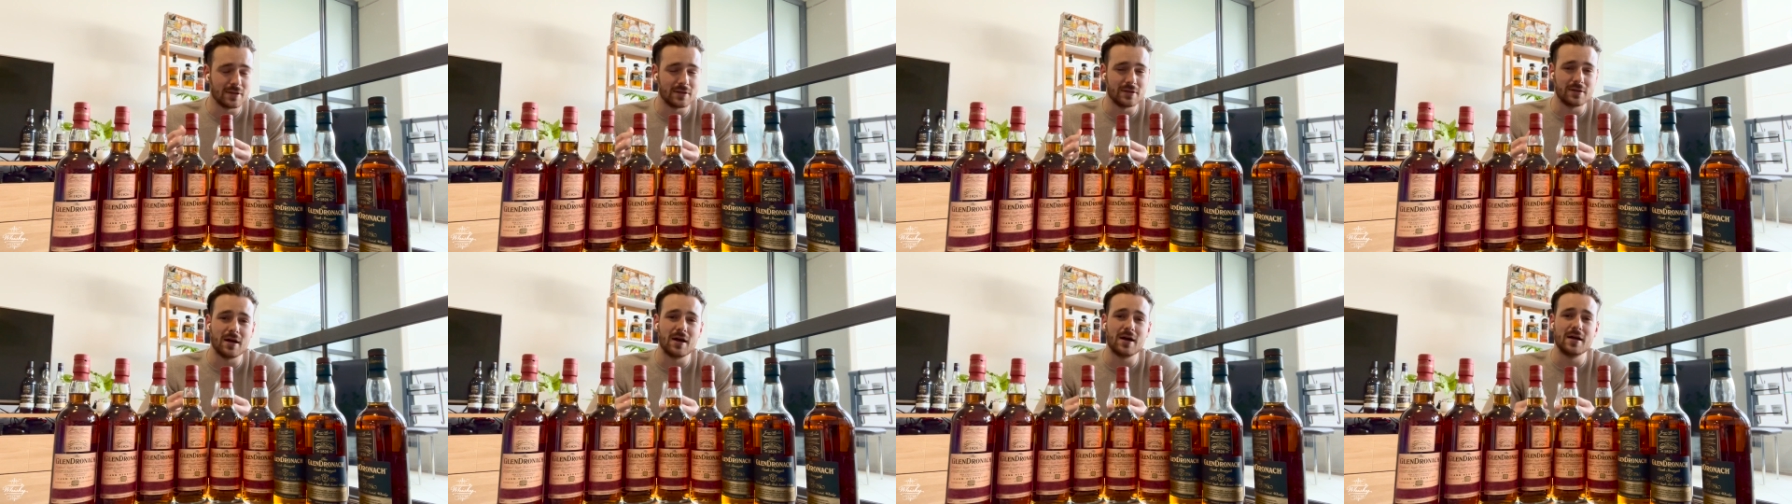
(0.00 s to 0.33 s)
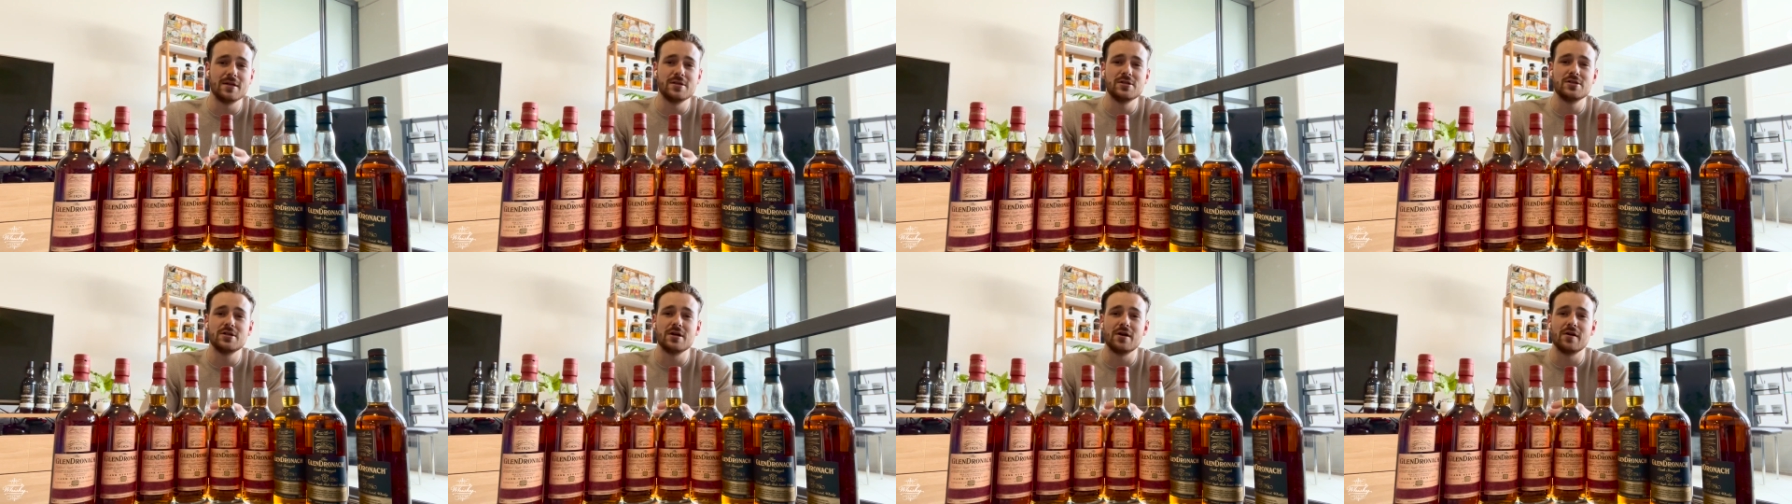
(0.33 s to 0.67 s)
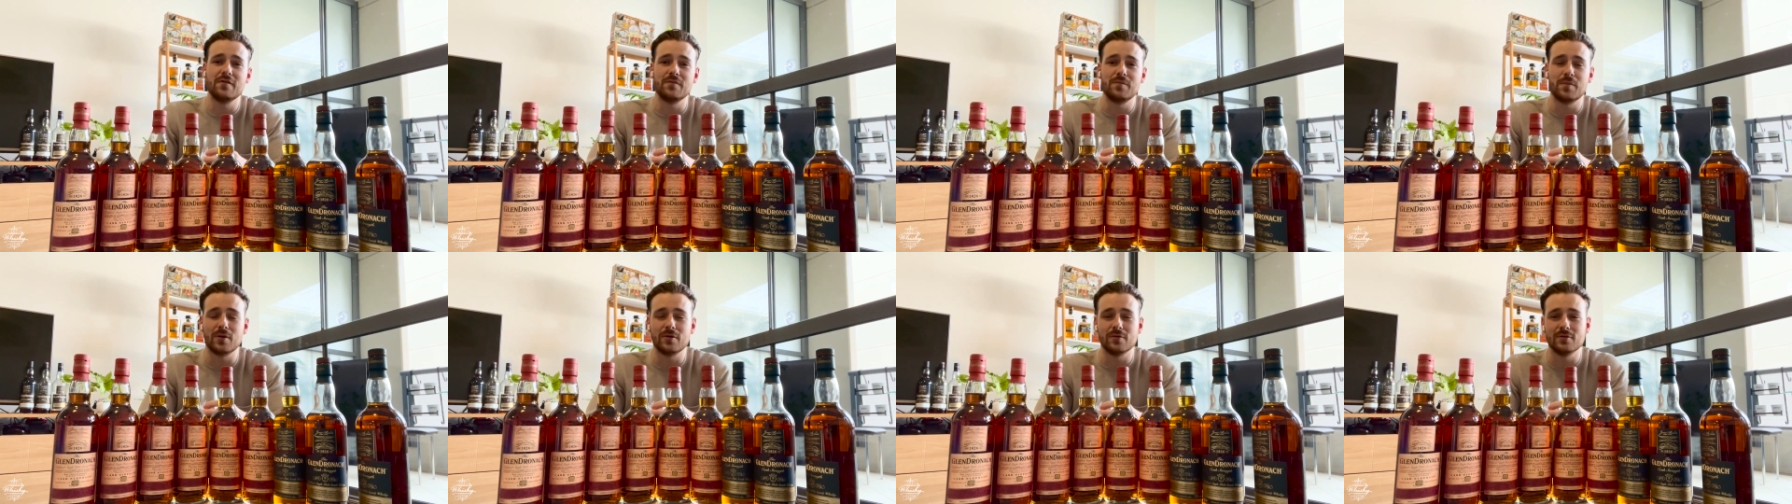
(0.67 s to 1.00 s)
lion's share
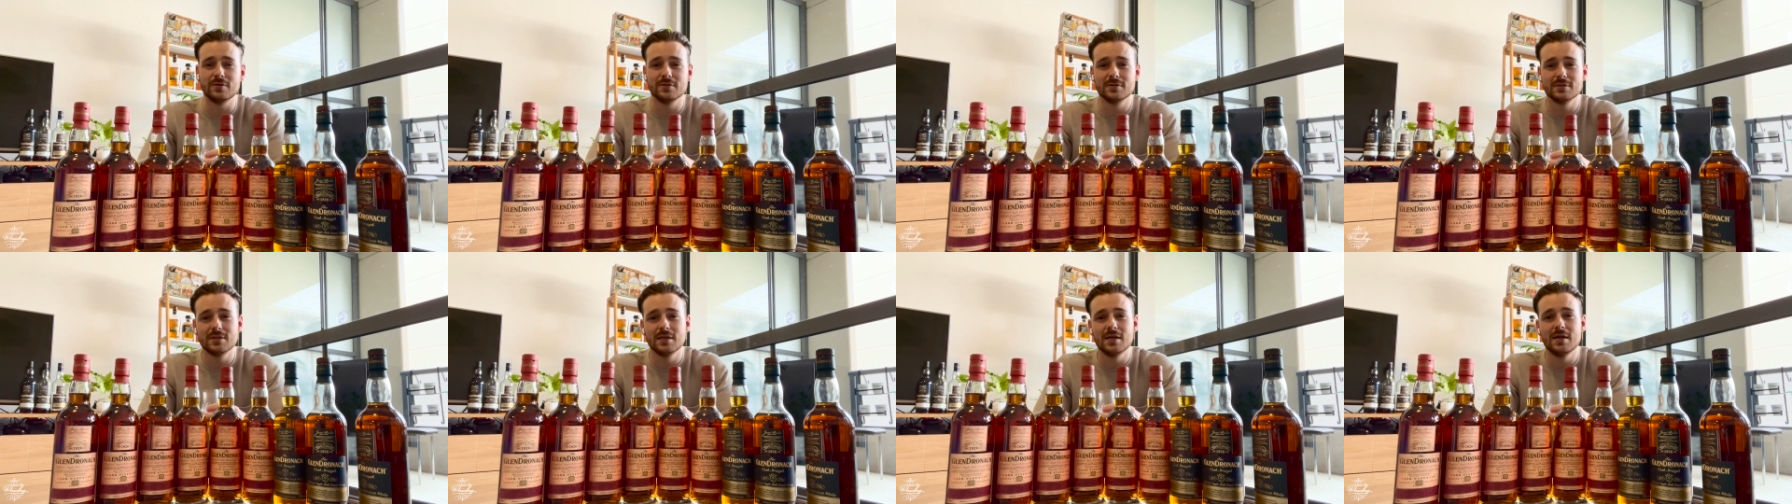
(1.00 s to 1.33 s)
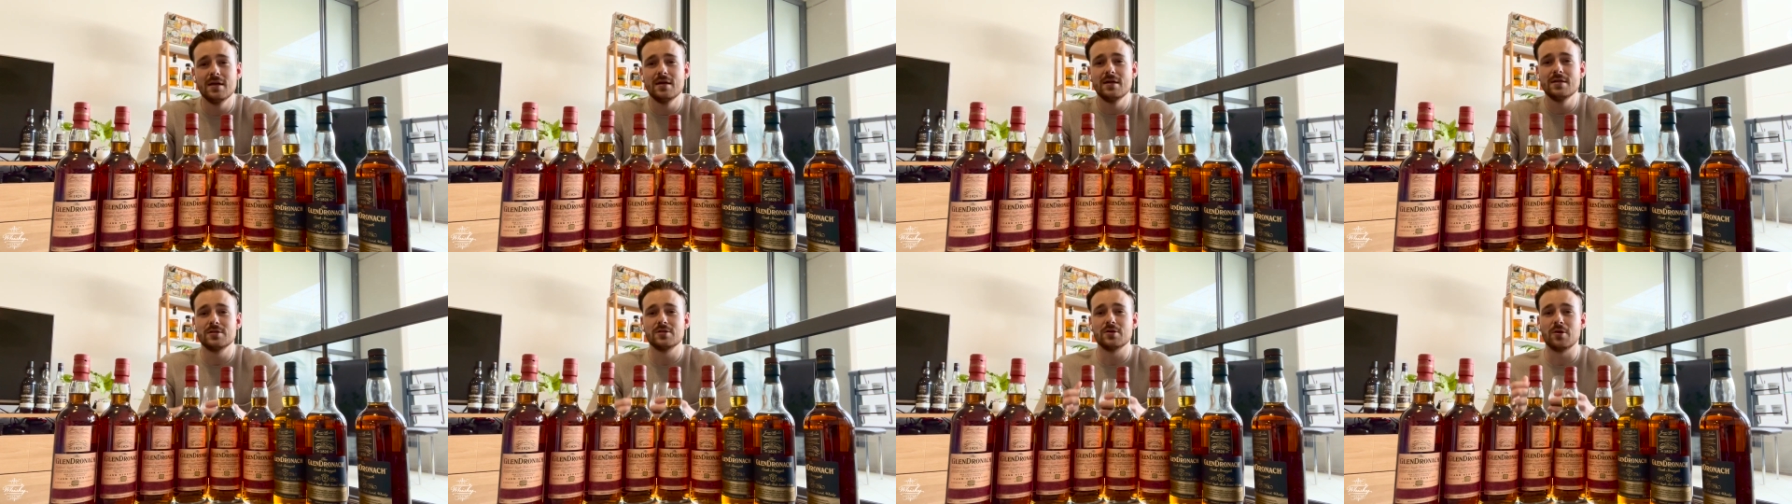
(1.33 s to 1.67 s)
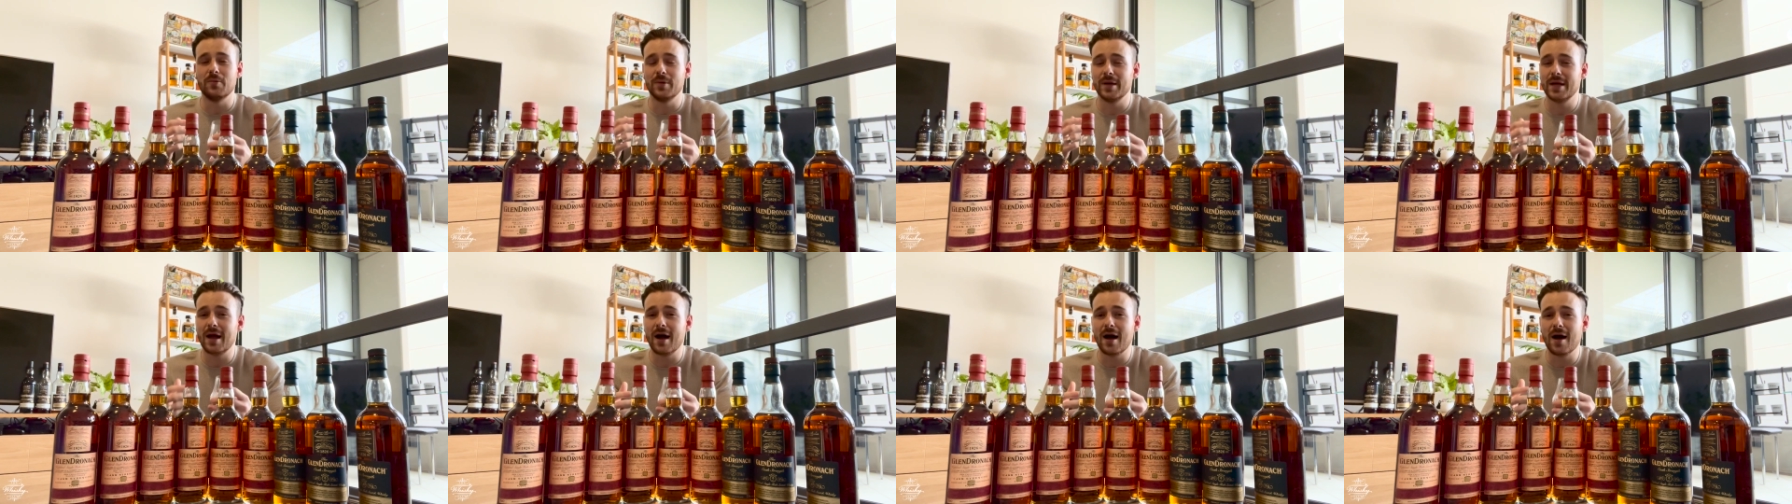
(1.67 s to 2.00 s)
of bottles, so
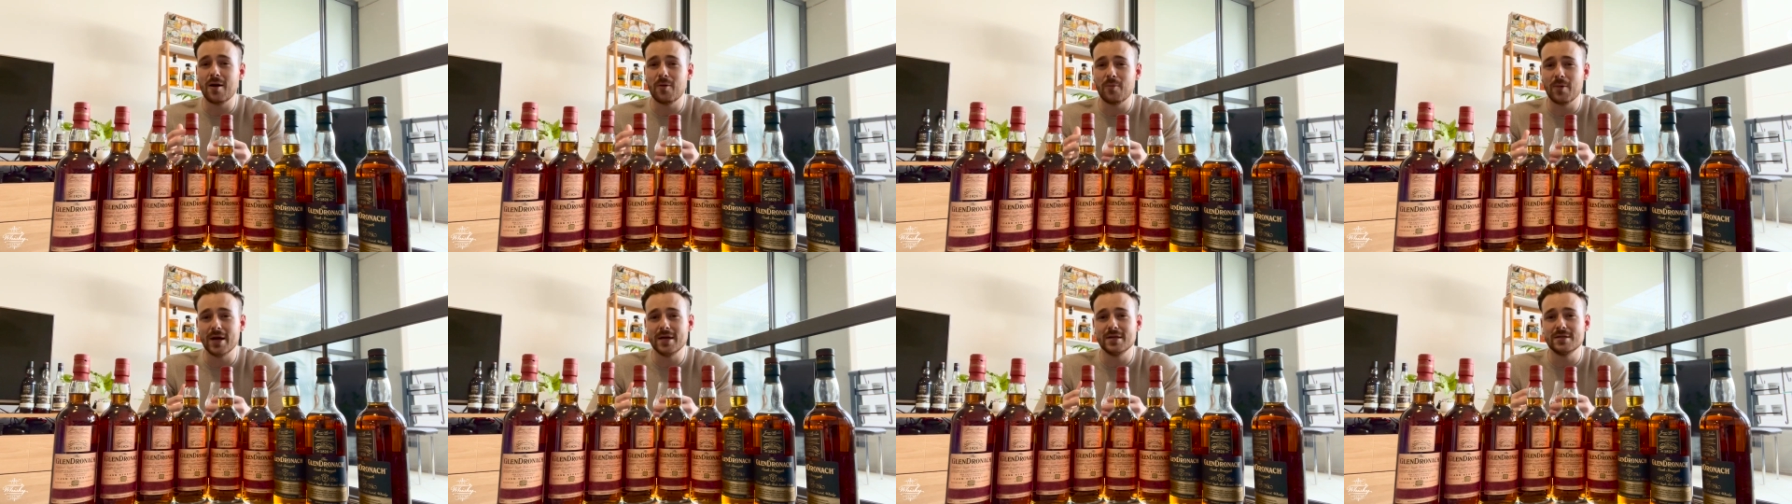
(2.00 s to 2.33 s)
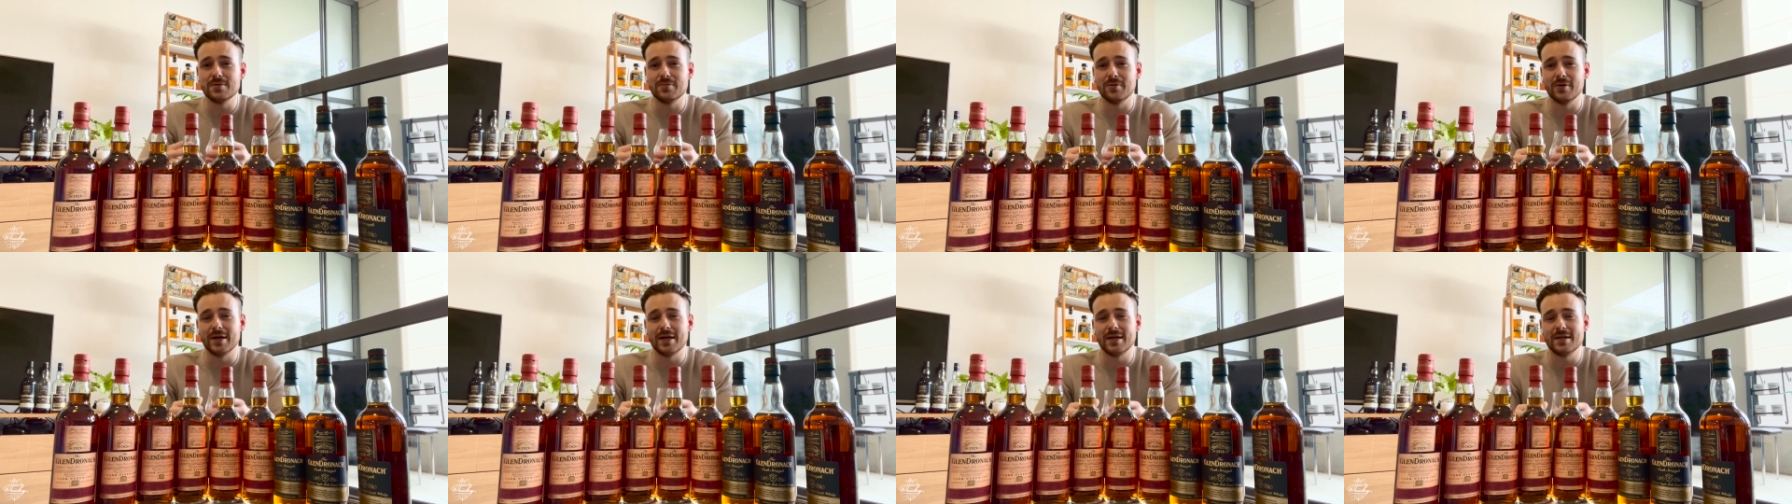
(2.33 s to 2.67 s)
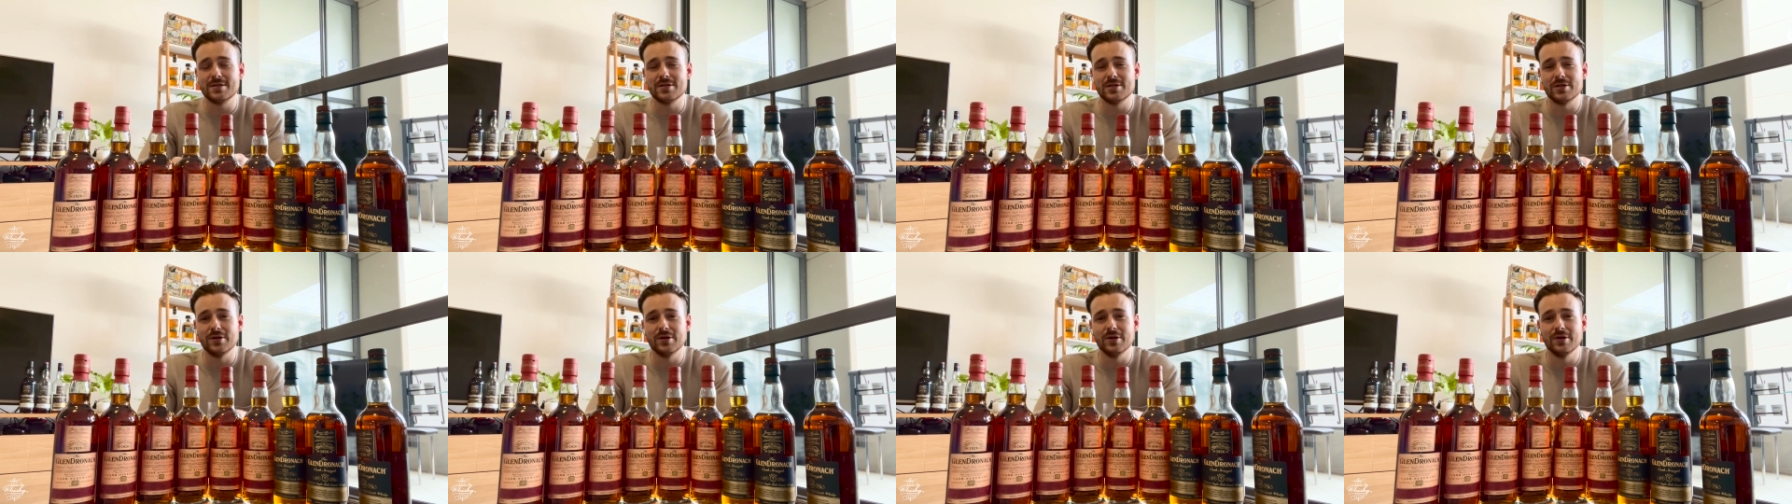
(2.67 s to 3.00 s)
we can't wait to bring it
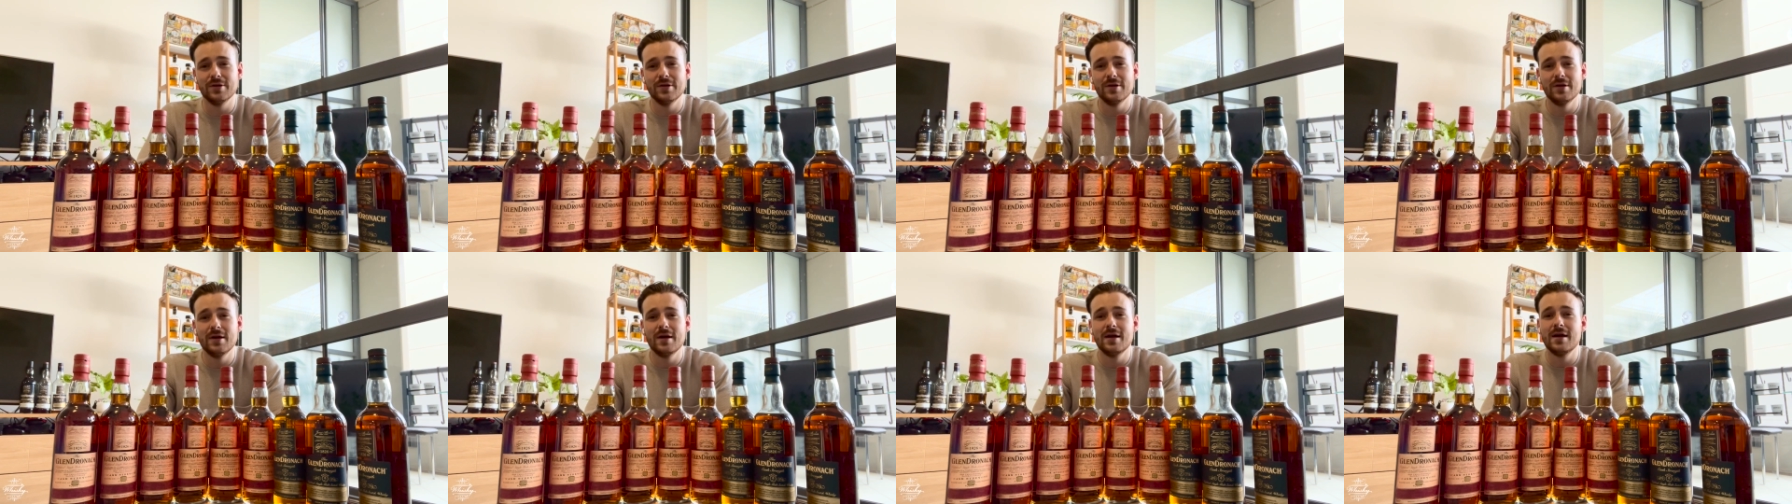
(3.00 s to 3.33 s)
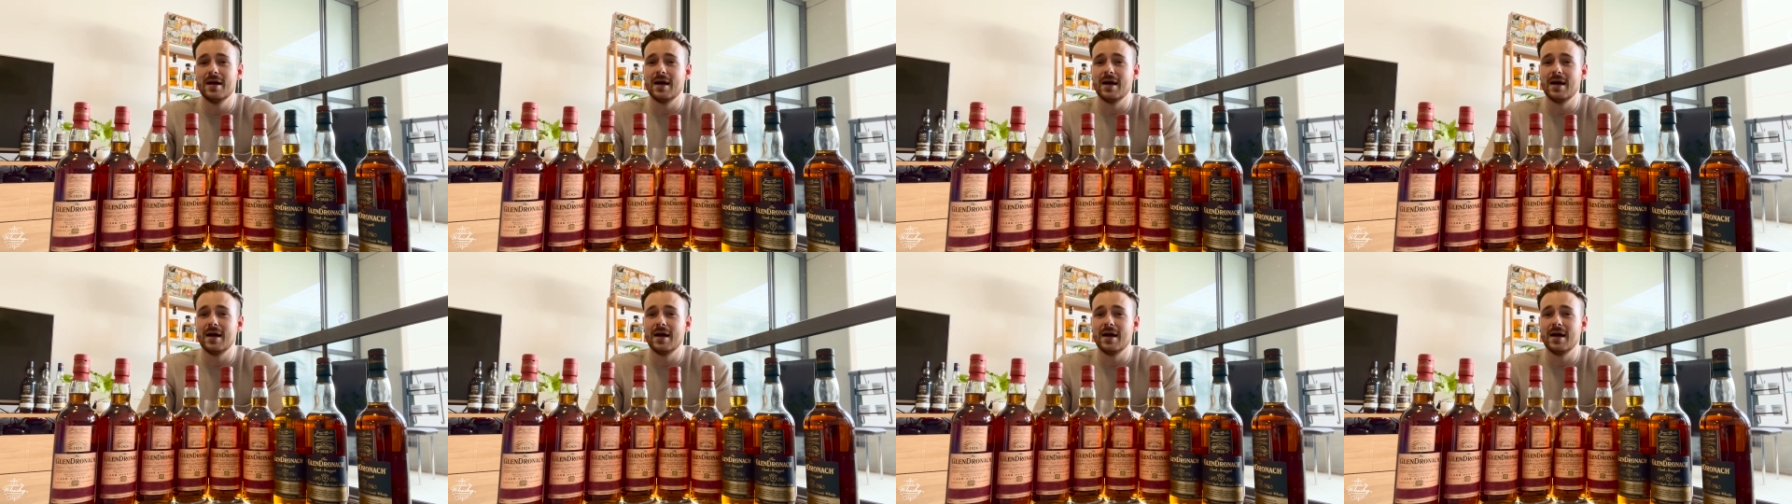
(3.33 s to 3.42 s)
to you.